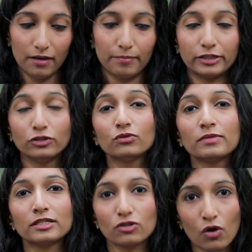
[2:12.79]
but you
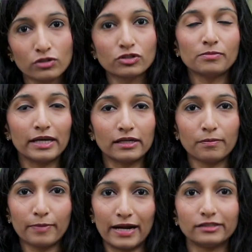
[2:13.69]
must also make
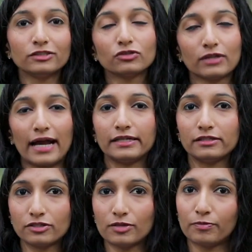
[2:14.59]
it a practice to carry
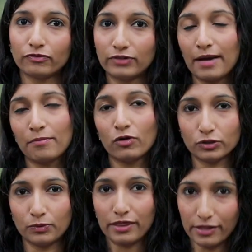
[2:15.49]
a strip of
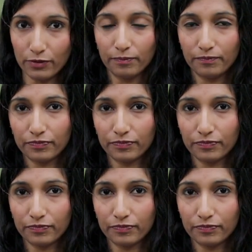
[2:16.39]
Diamox with you.